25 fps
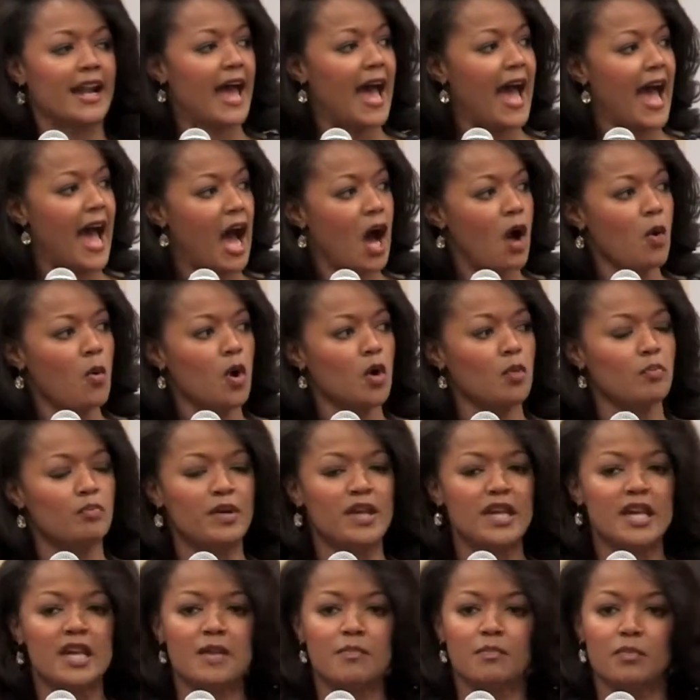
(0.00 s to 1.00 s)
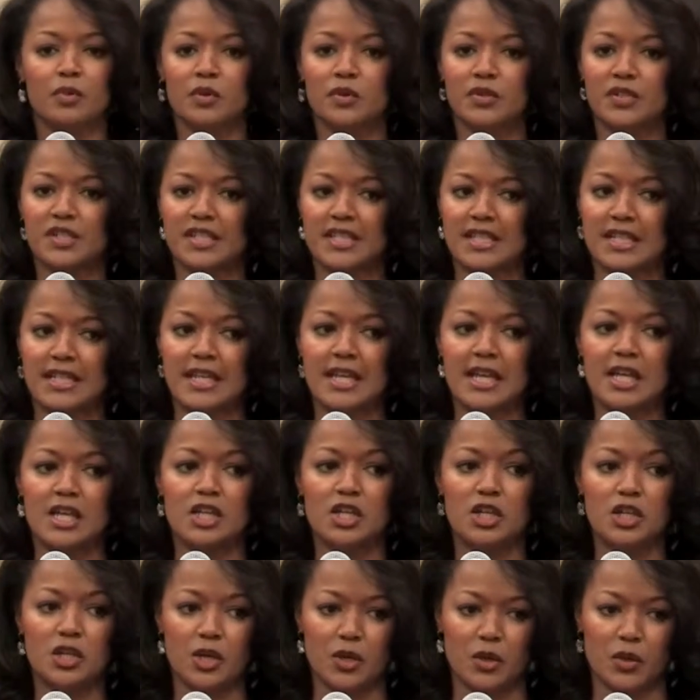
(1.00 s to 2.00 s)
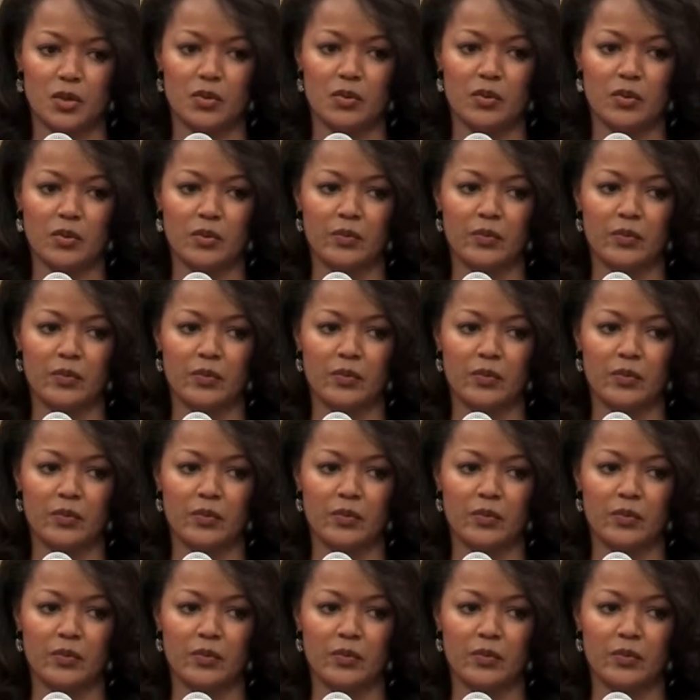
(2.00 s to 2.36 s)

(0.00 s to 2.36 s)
How are people seeing you?